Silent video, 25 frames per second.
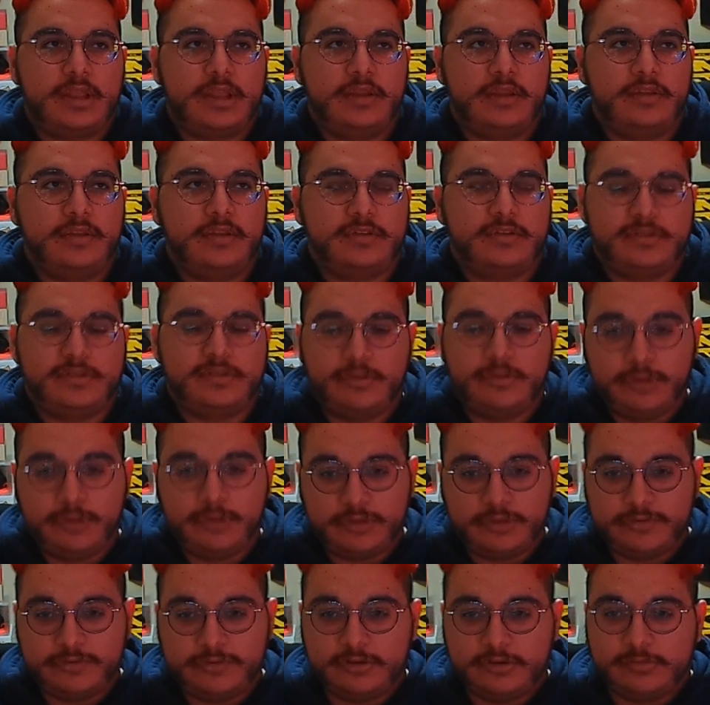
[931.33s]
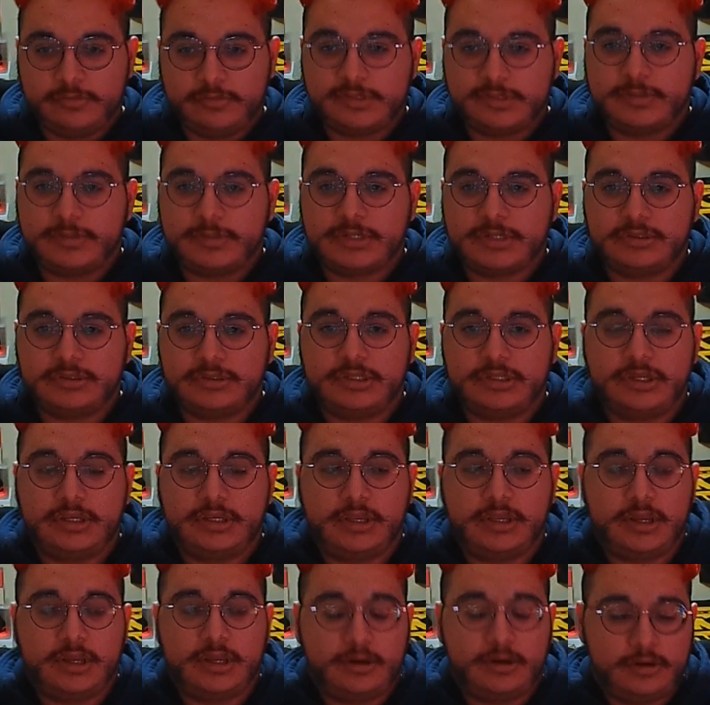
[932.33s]
is continuing to film, especially
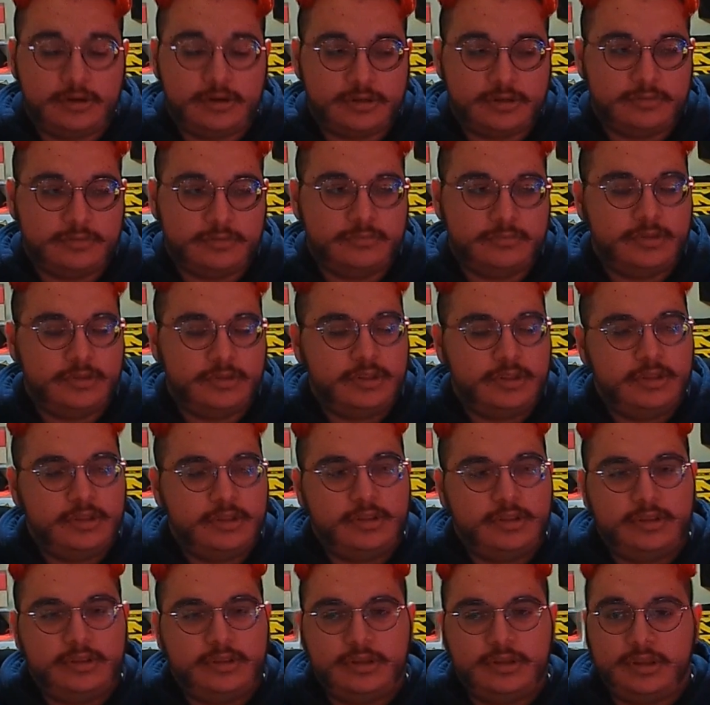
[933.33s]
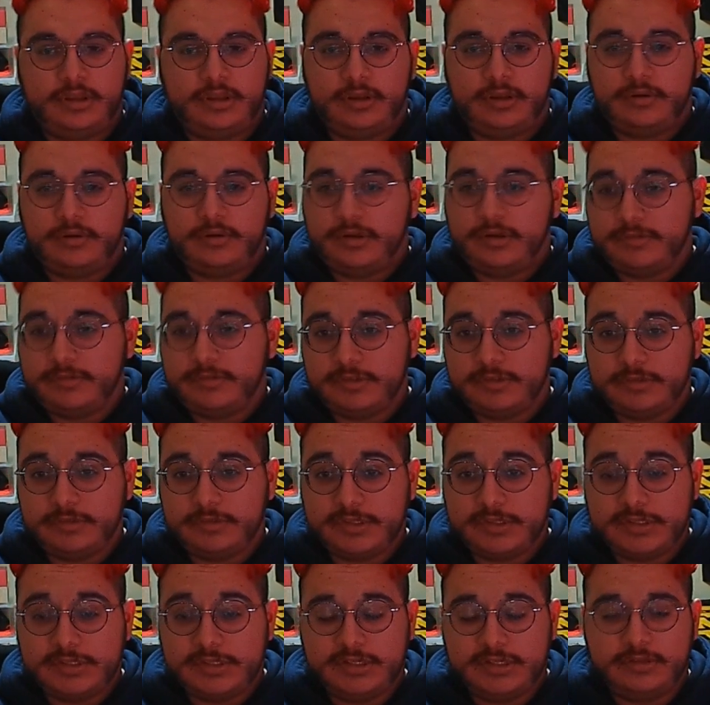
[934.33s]
in Arkham, and obviously with the
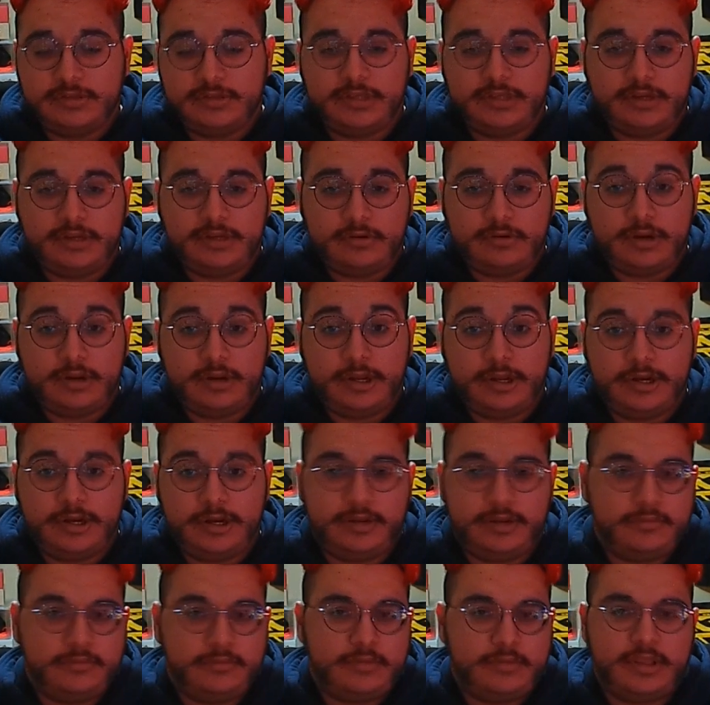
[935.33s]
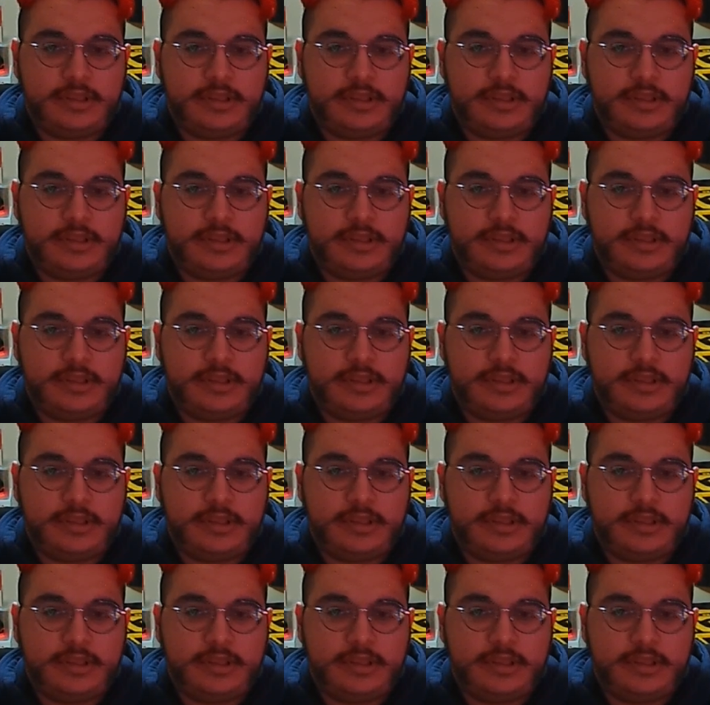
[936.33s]
scene later on and